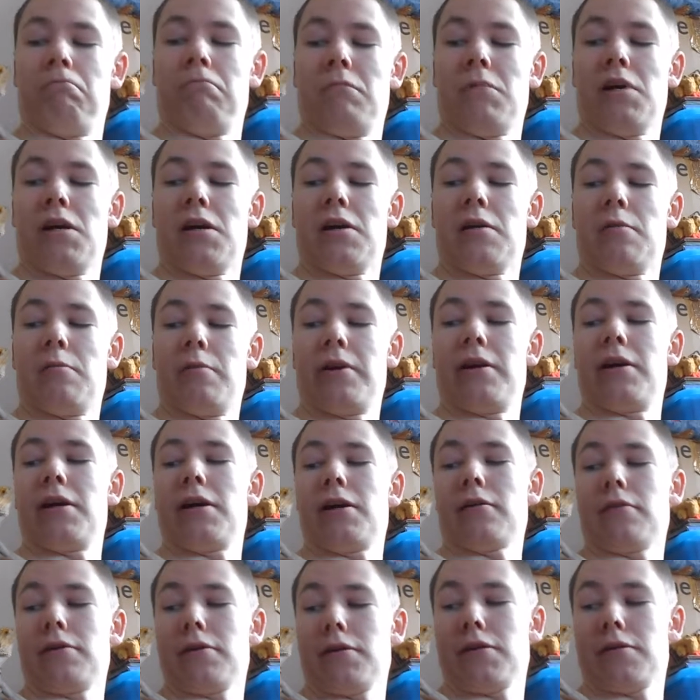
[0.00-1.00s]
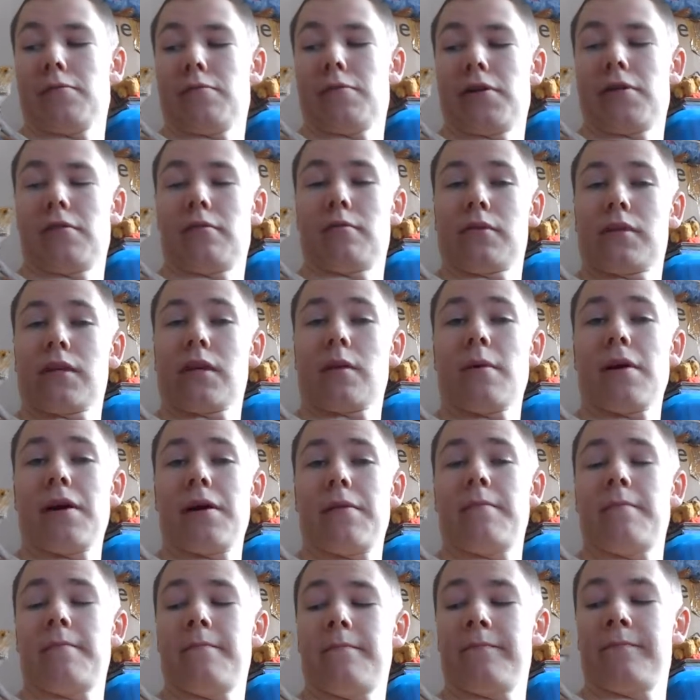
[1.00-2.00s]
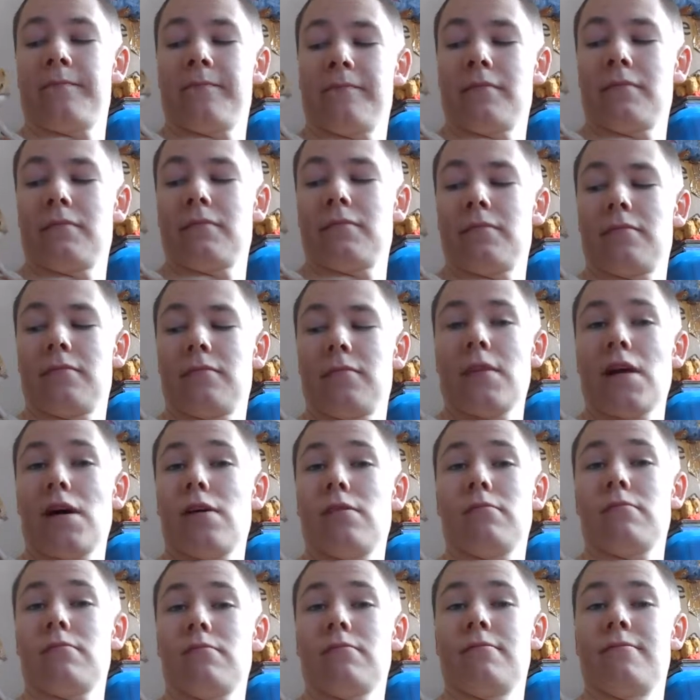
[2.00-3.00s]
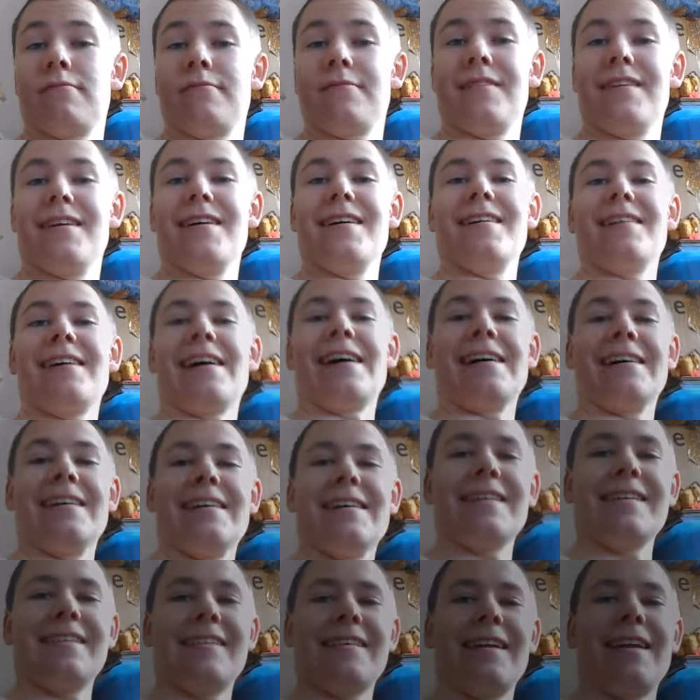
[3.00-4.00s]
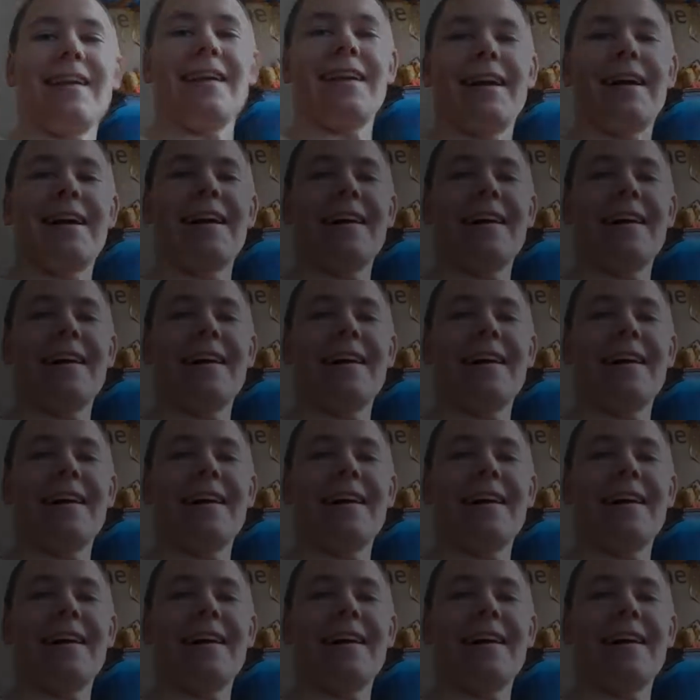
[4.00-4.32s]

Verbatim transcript: Yeah, we nailed it, didn't we? You want to say goodbye? No? All right. See you later,